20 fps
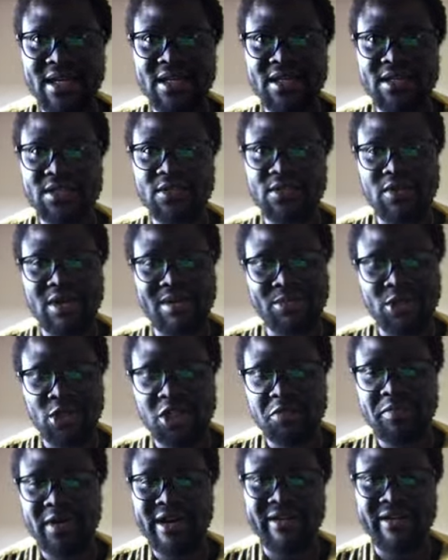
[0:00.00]
So I'm
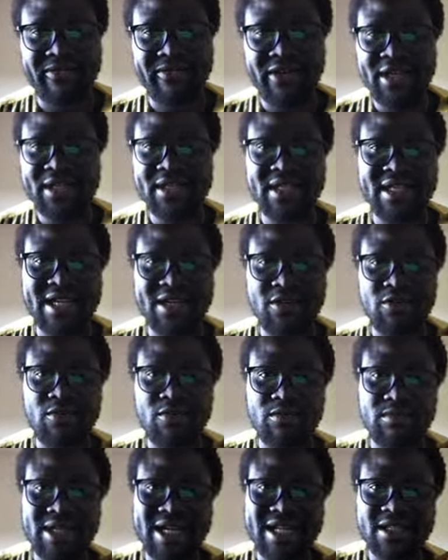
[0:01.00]
just paraphrasing,
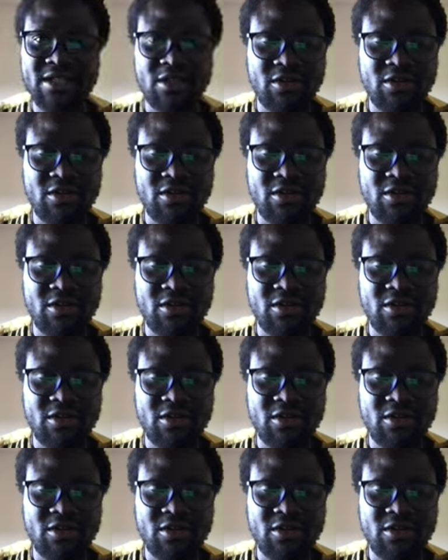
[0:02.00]
that's